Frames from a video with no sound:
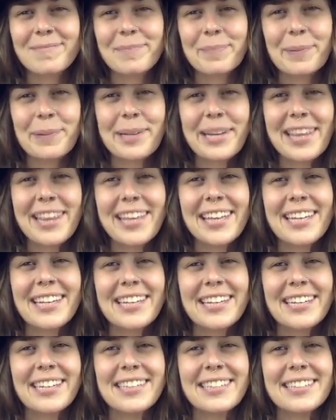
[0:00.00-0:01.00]
Breathe
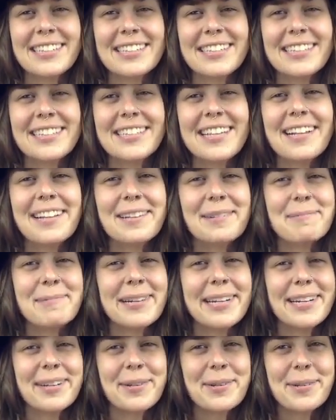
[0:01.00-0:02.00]
in and
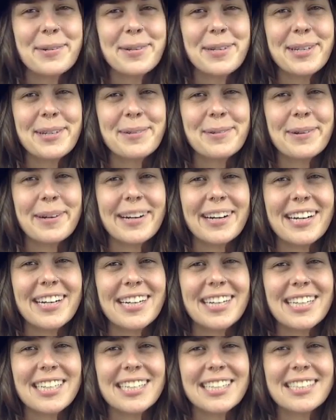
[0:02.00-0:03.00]
celebrate who you
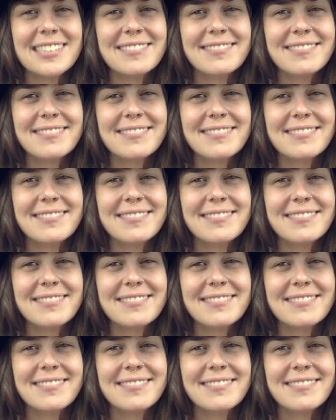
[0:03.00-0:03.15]
are.